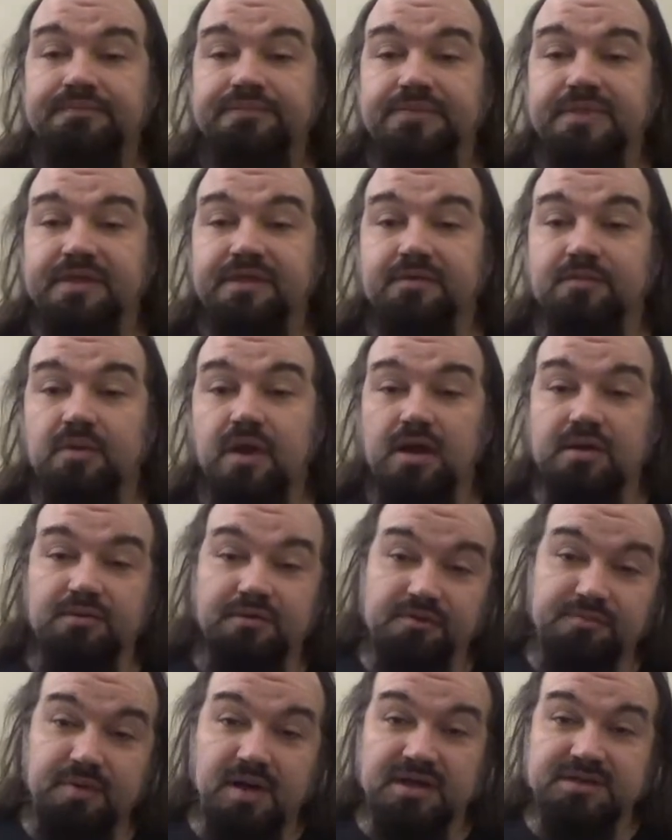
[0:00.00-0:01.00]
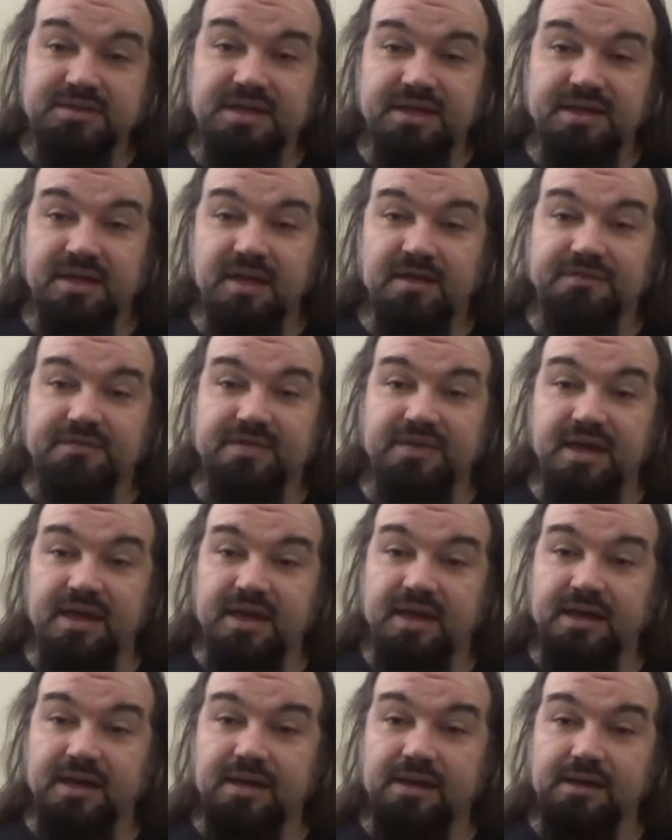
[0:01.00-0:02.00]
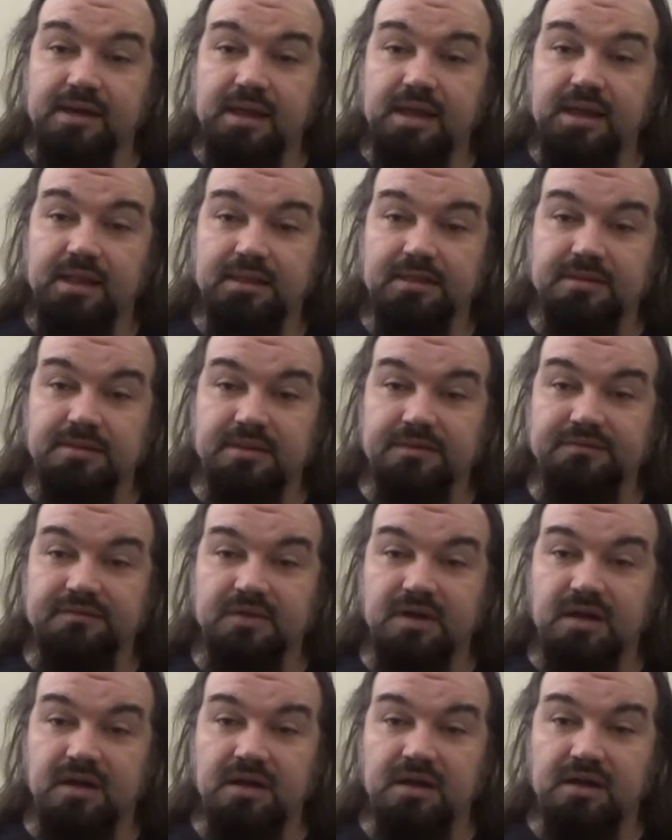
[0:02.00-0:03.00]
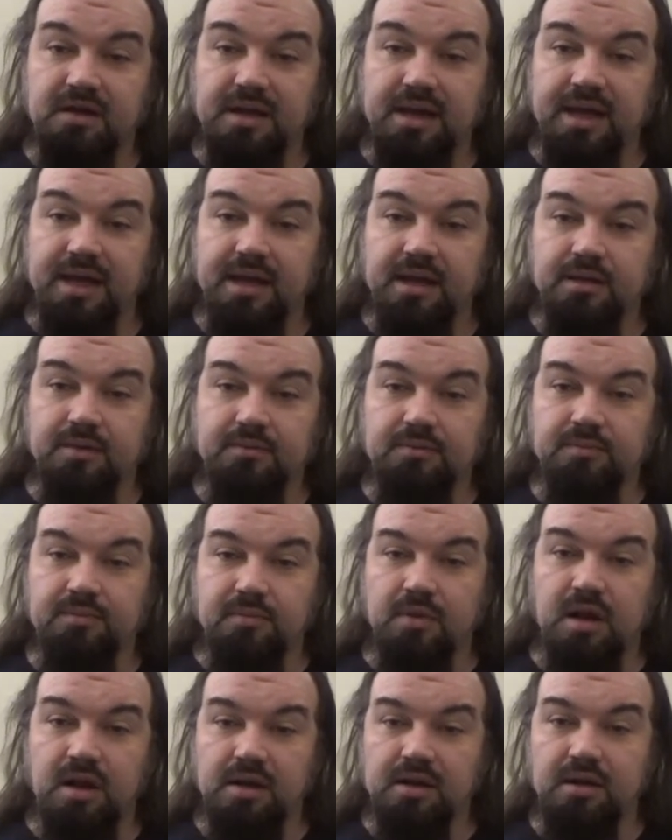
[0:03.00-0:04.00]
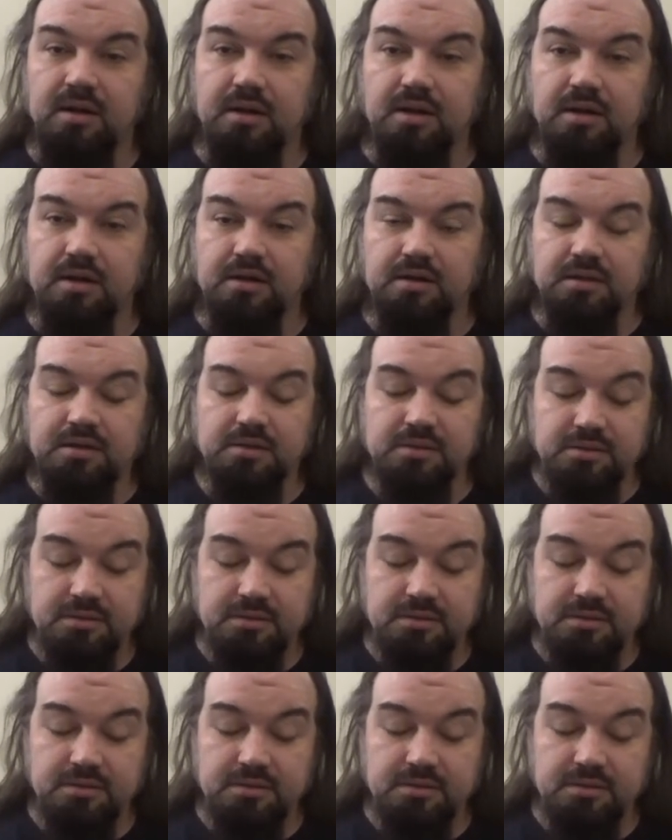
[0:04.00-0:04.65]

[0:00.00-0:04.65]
This is Rock and Roll Spock signing off, saying, live long and rock hard.